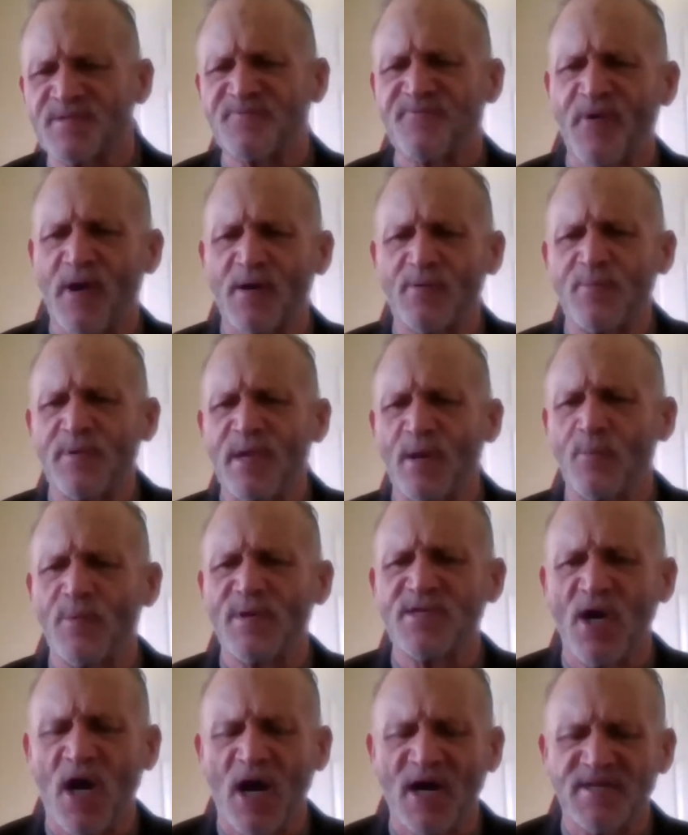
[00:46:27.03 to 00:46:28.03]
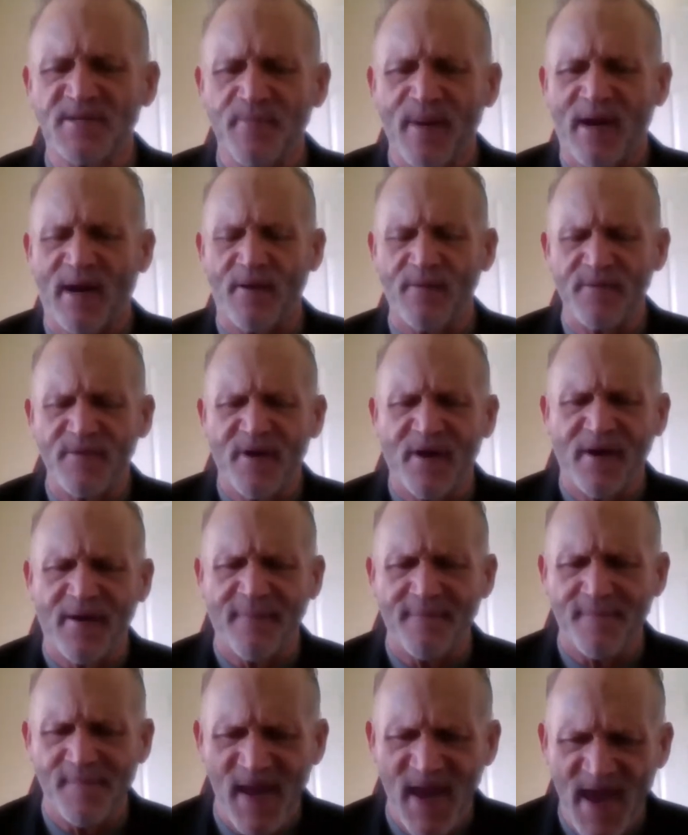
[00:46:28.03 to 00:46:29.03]
as far, we talked about
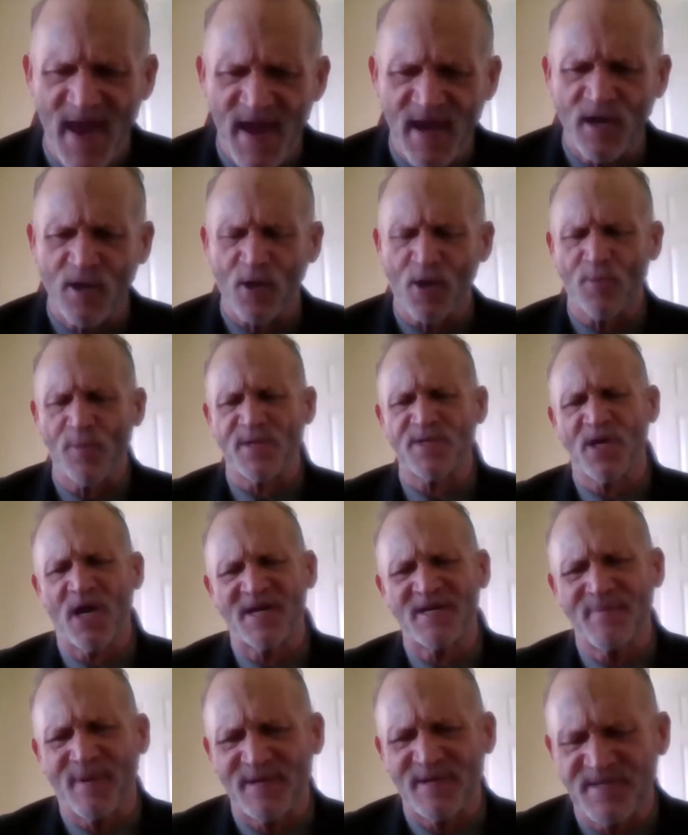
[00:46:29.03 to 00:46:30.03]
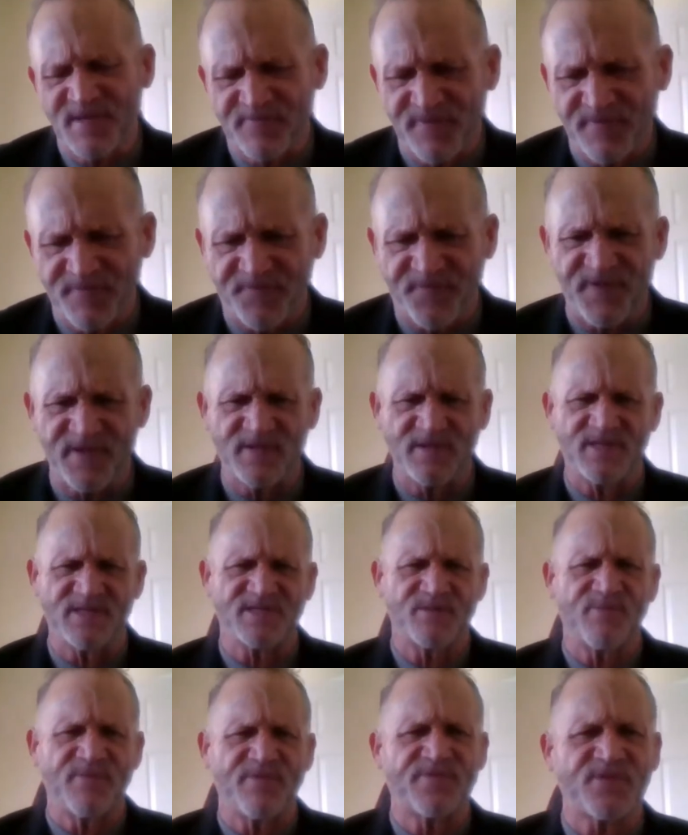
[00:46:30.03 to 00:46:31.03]
anger, and we talked about different
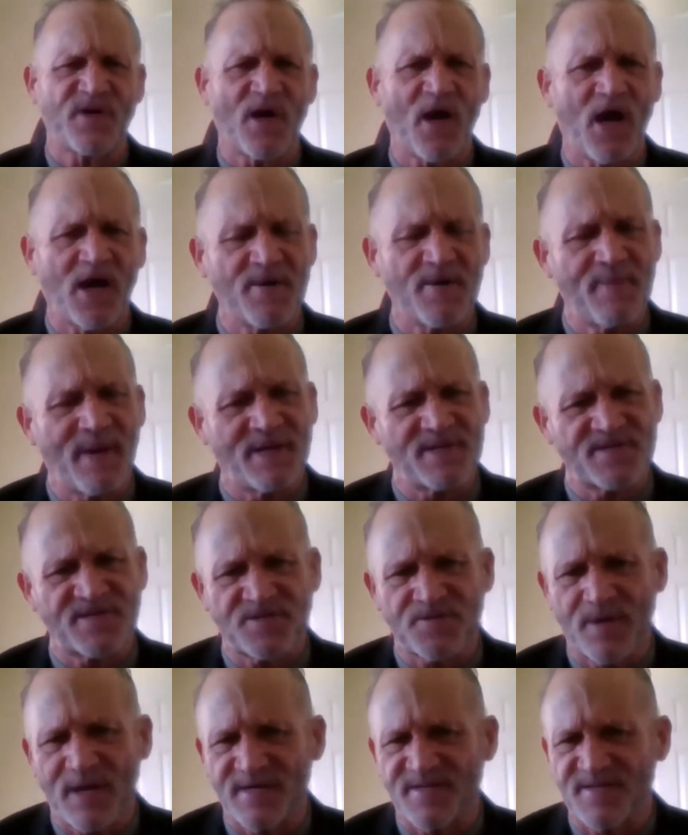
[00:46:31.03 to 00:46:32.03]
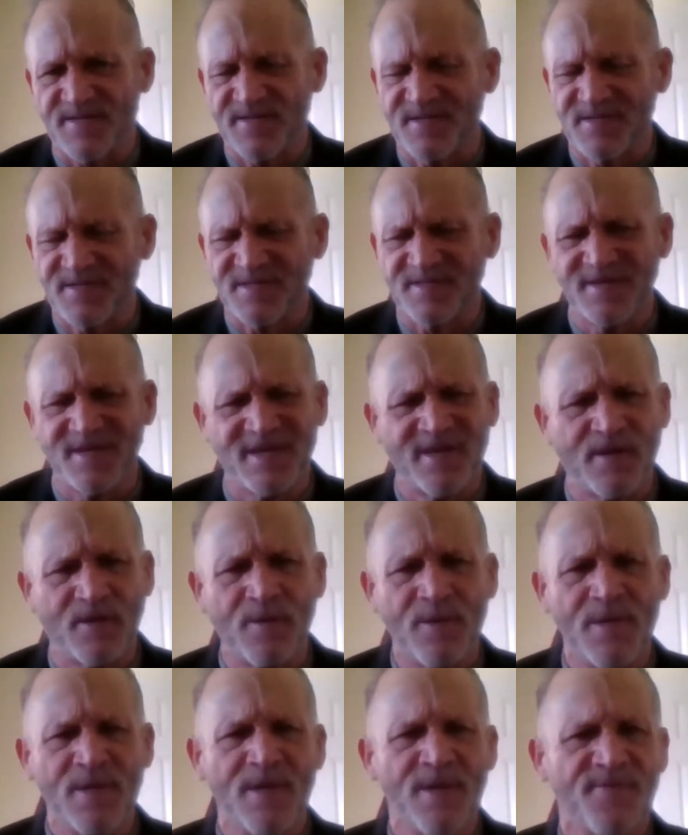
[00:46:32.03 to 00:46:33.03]
feelings, and we've talked about stress.
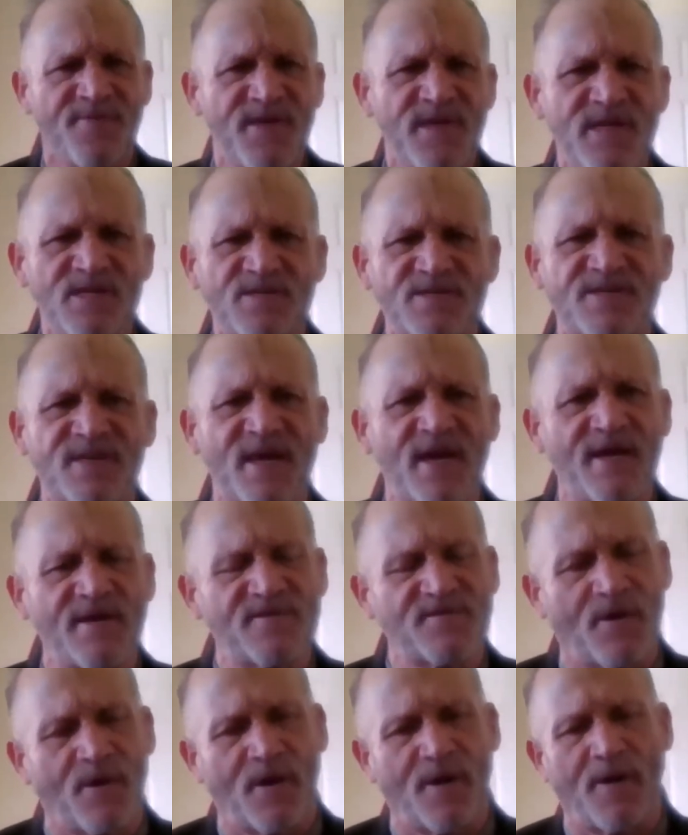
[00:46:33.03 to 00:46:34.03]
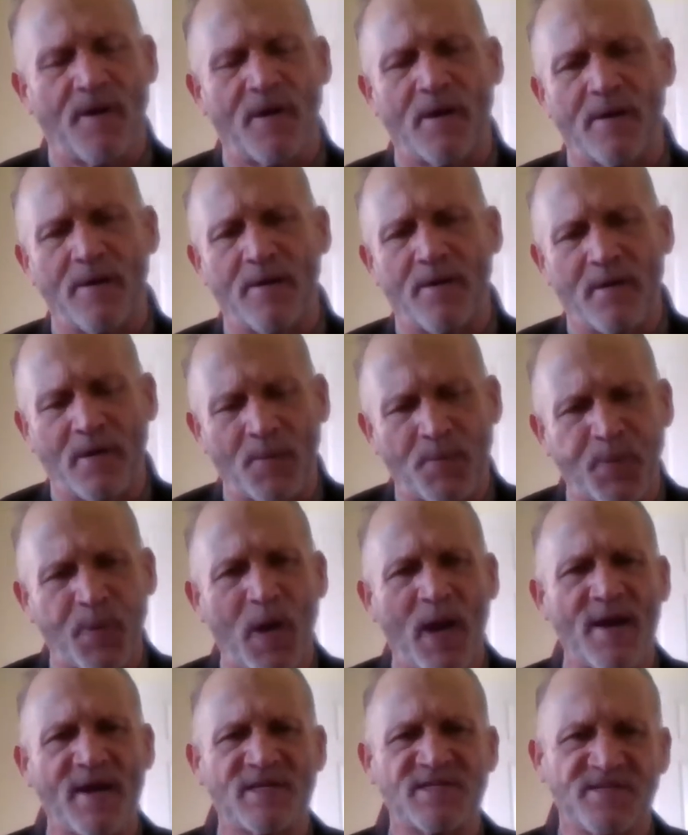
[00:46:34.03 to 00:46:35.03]
These things are
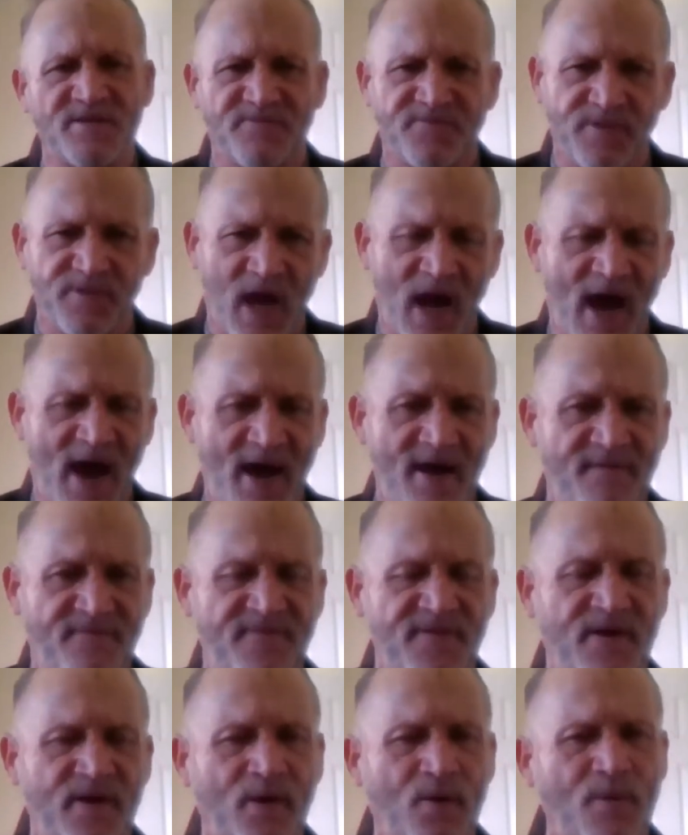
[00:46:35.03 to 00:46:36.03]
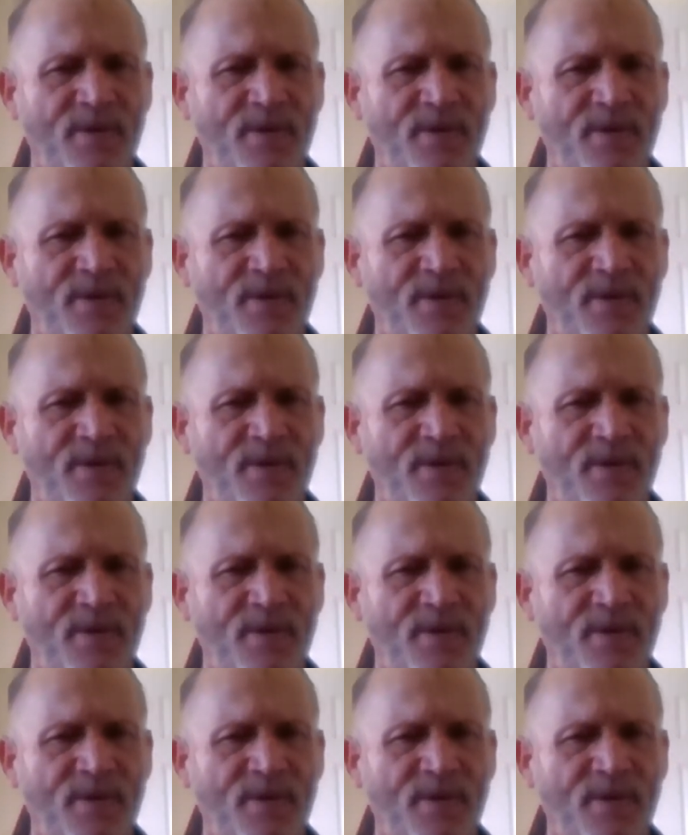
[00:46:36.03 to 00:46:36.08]
products of life.